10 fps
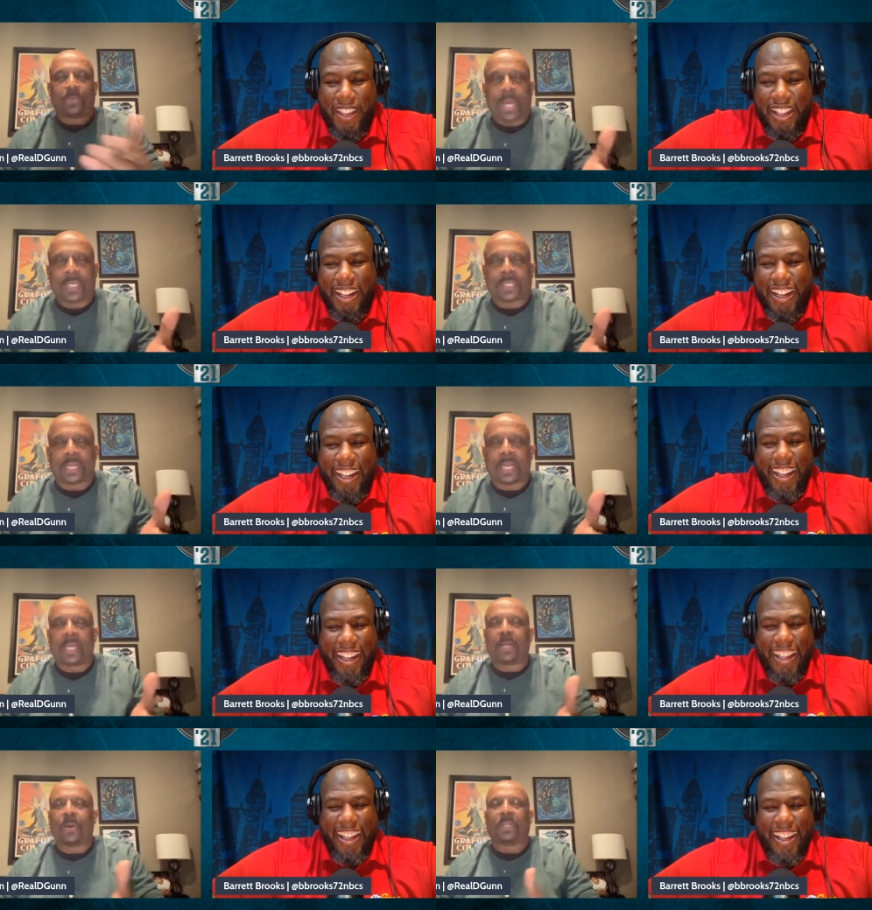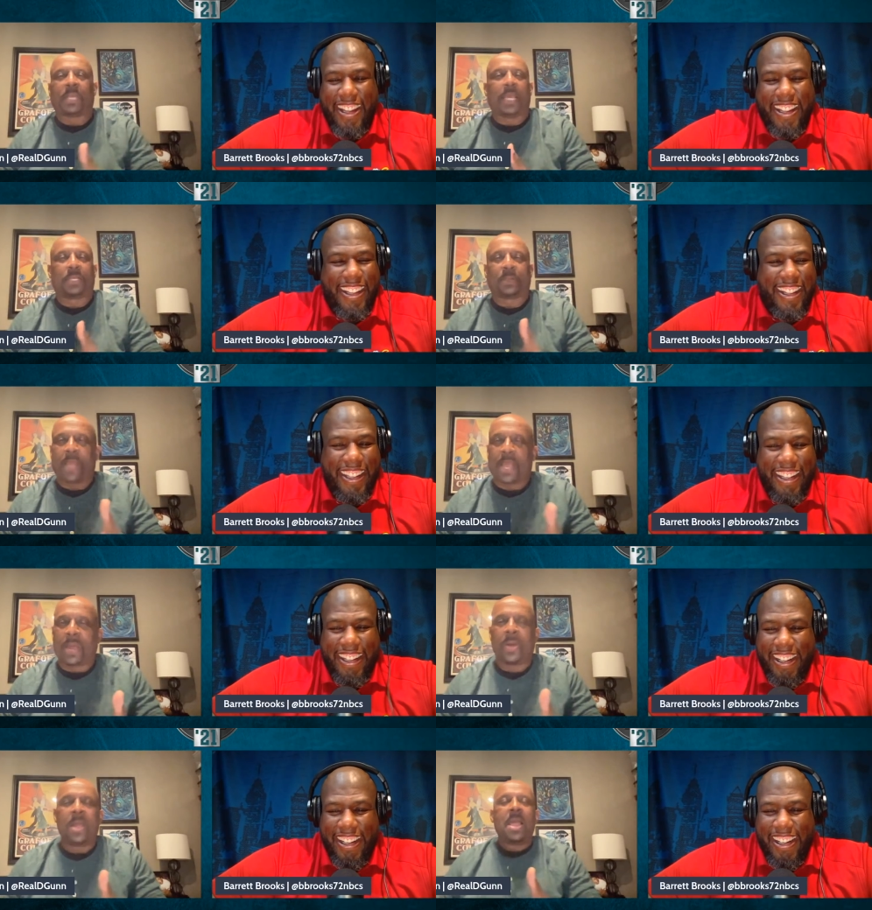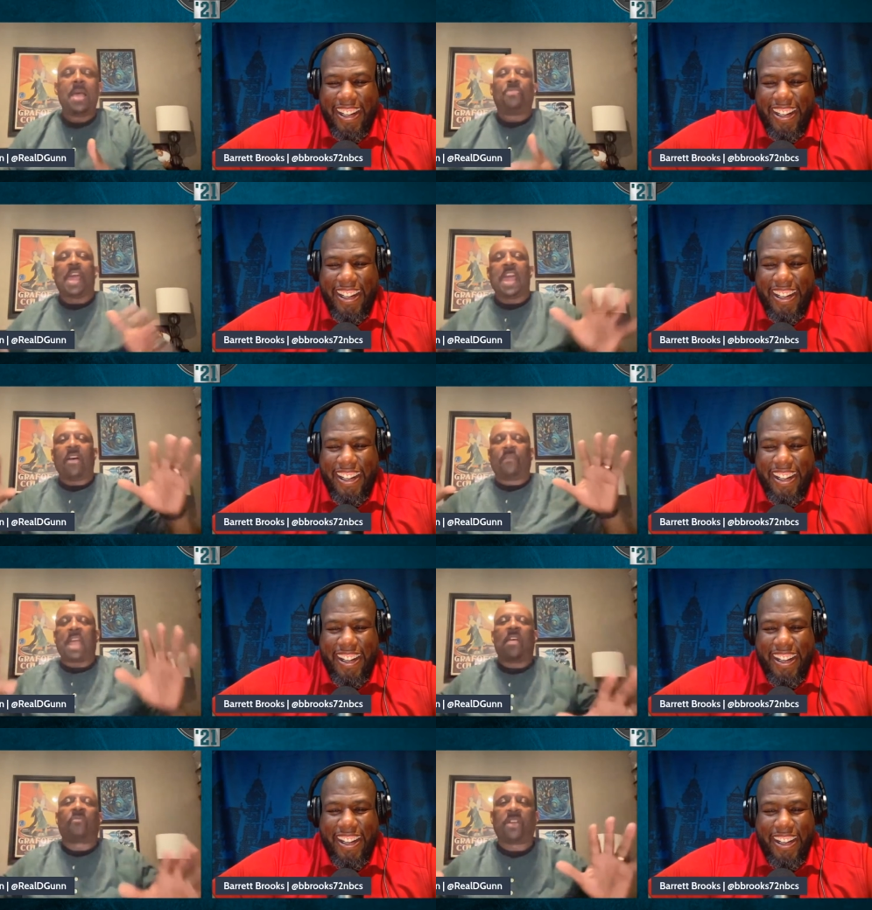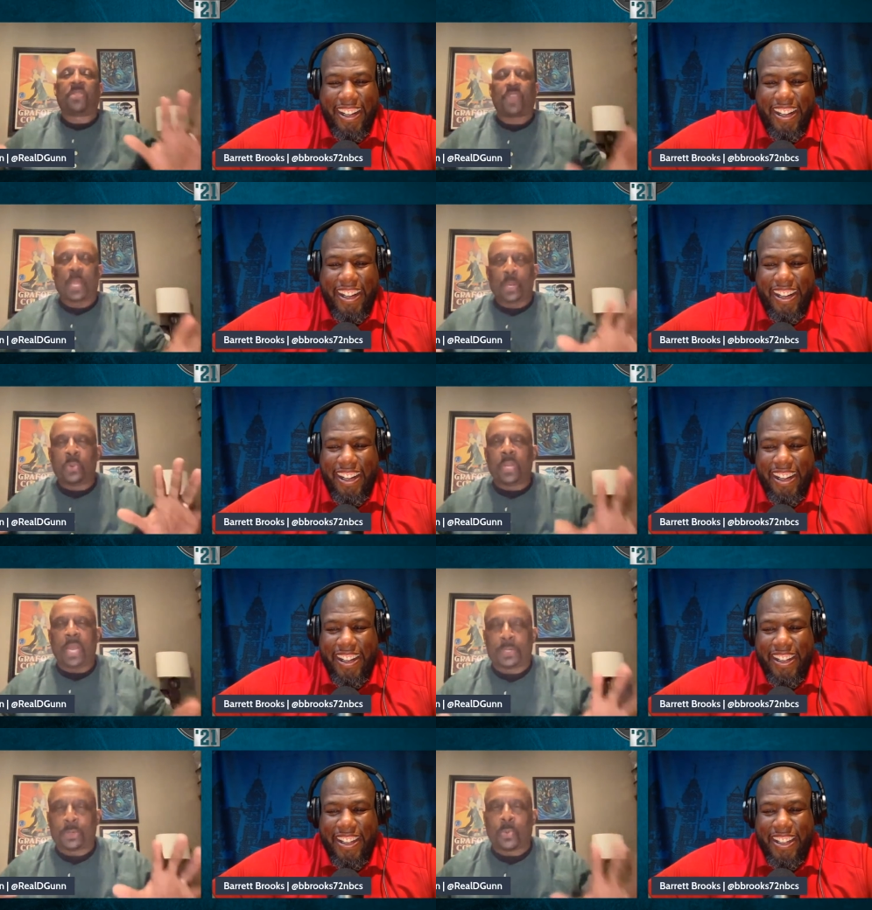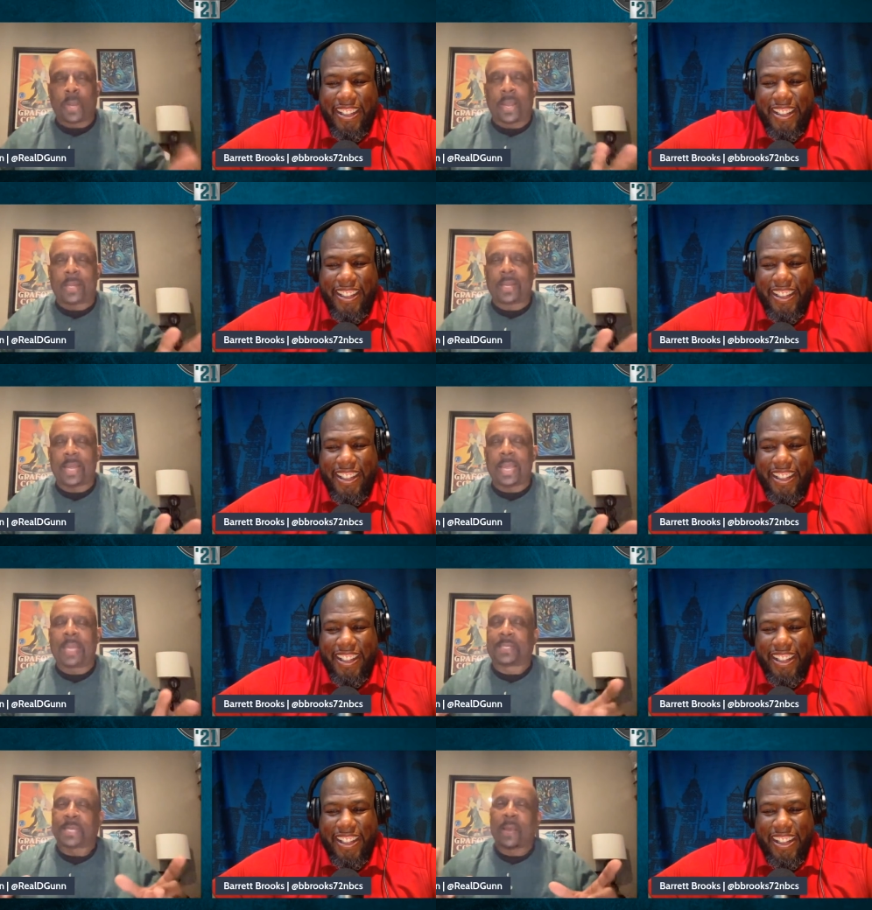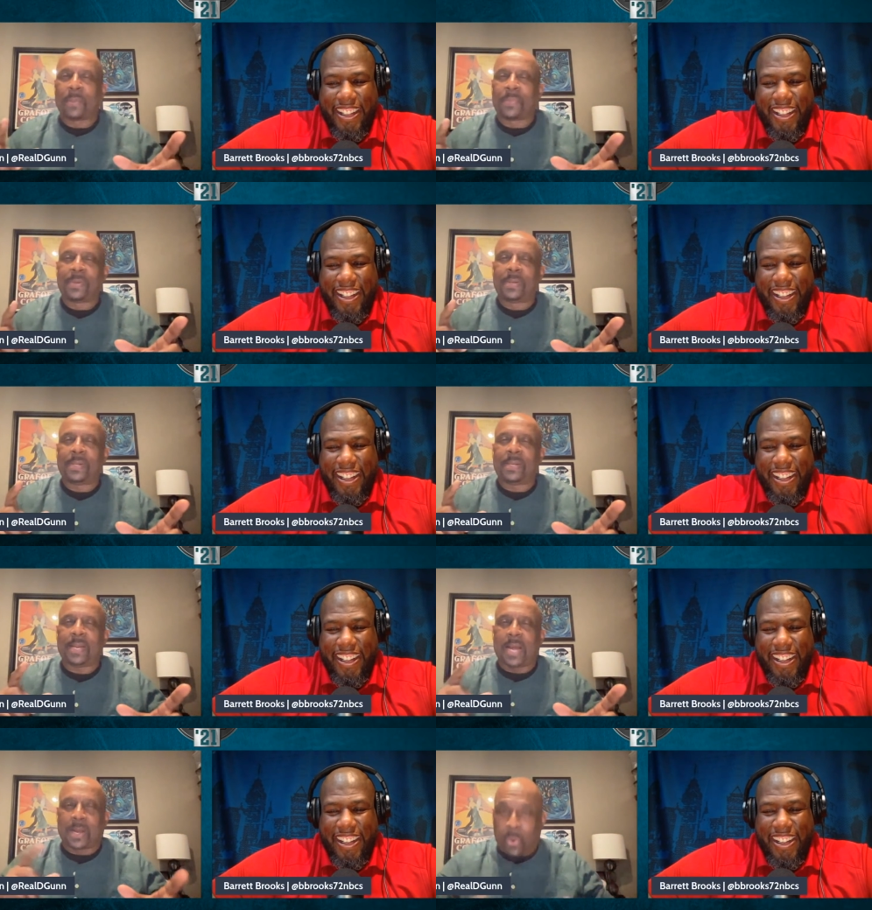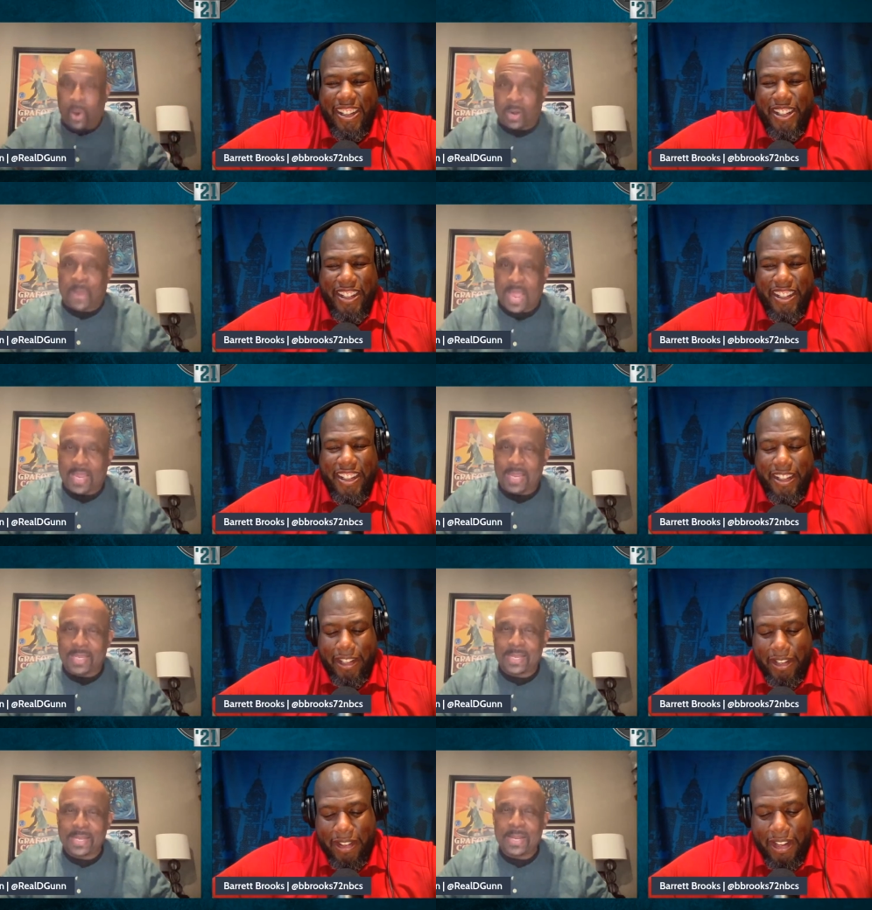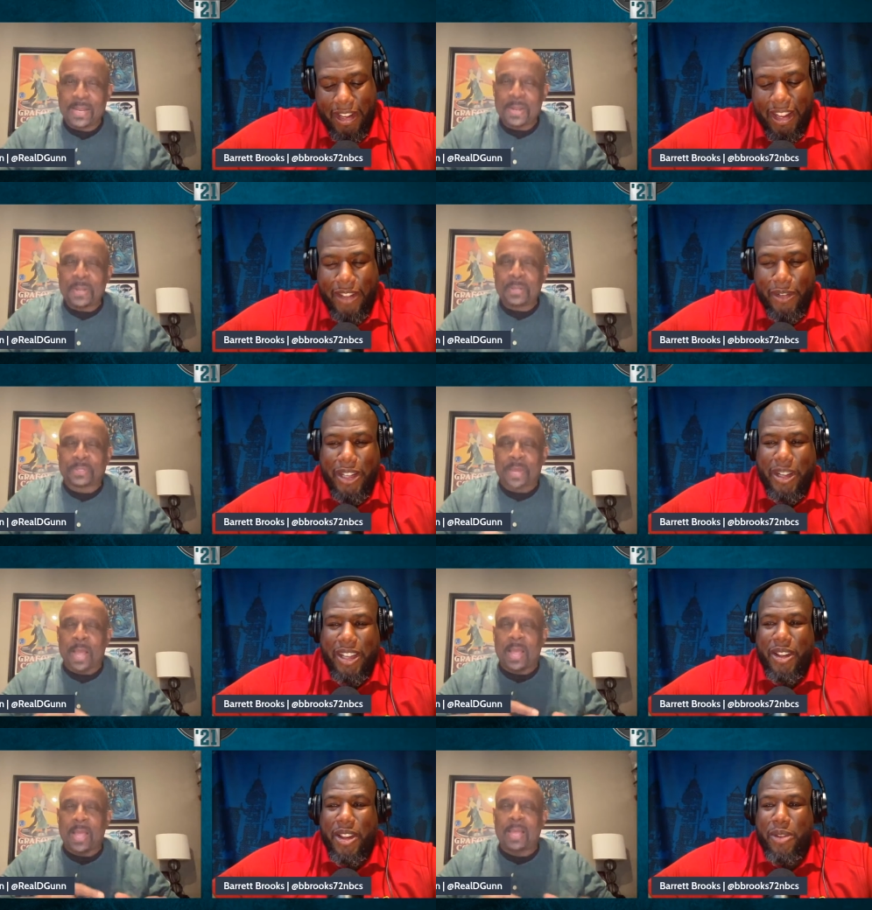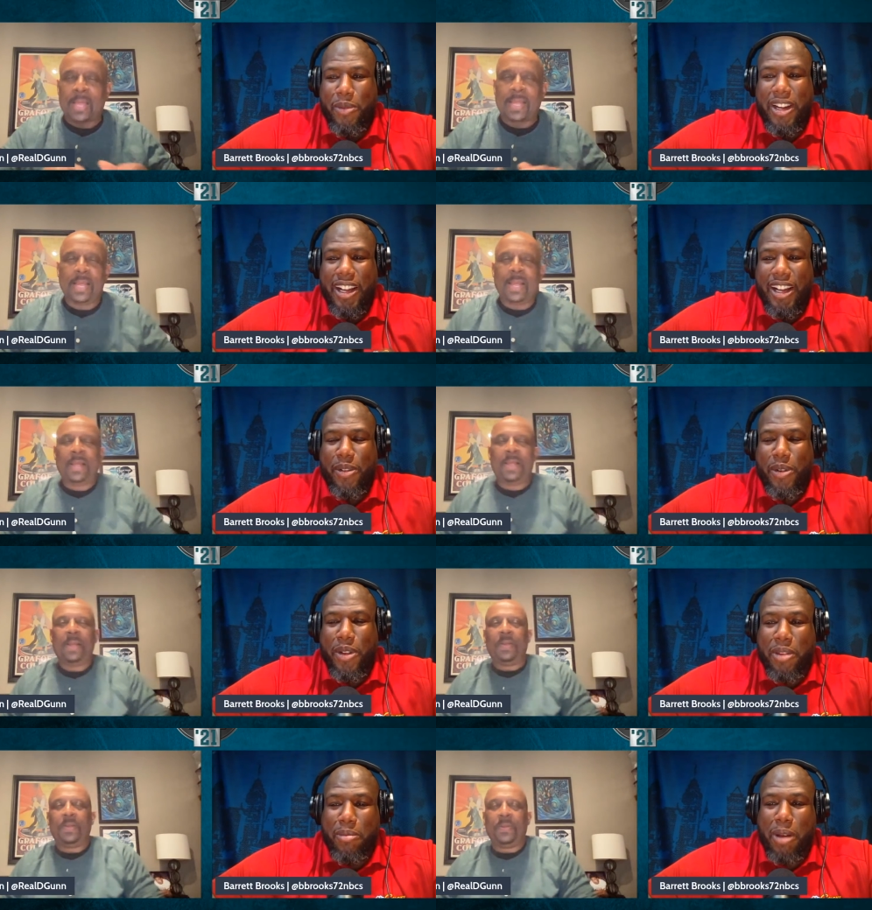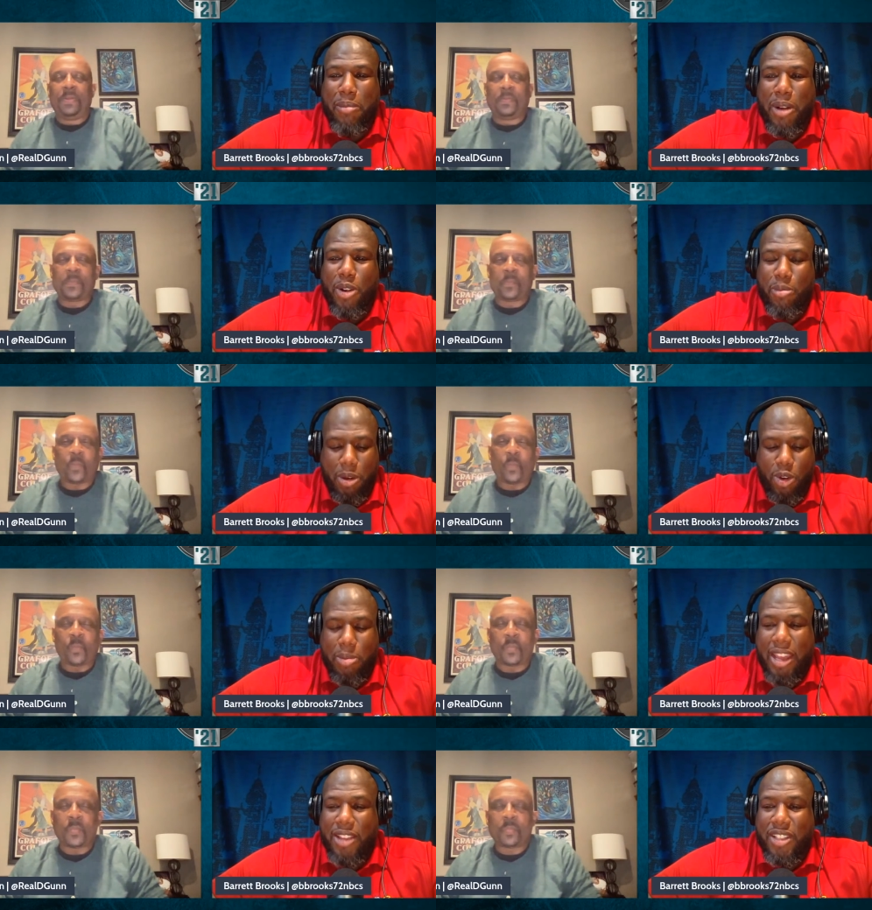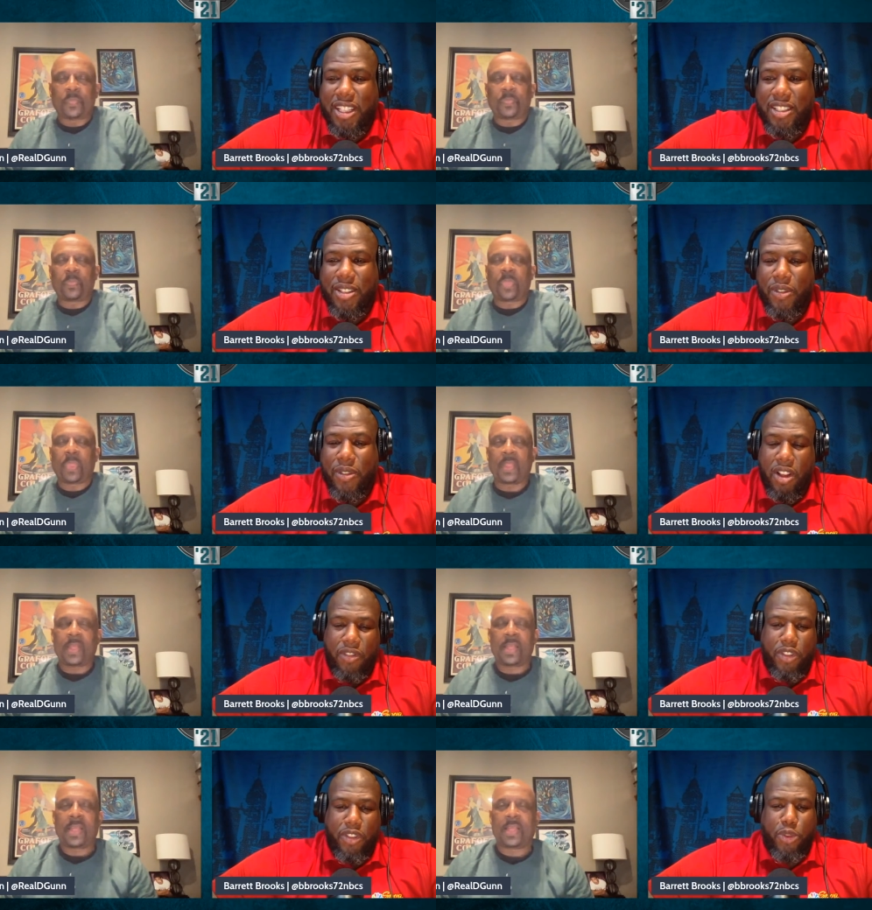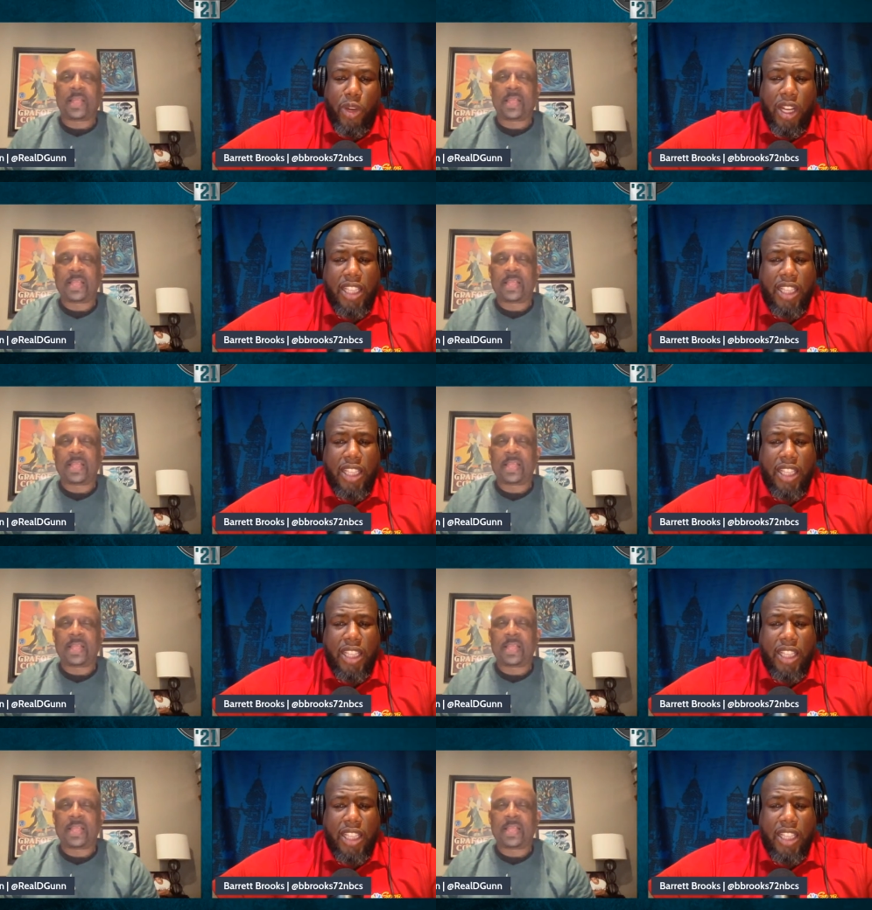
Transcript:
Speaker 1: Winston or Taysom Hill. They have everything you need to win except
Speaker 2: a quarterback. What what what uh my, my, my old man used to listen to the thrill is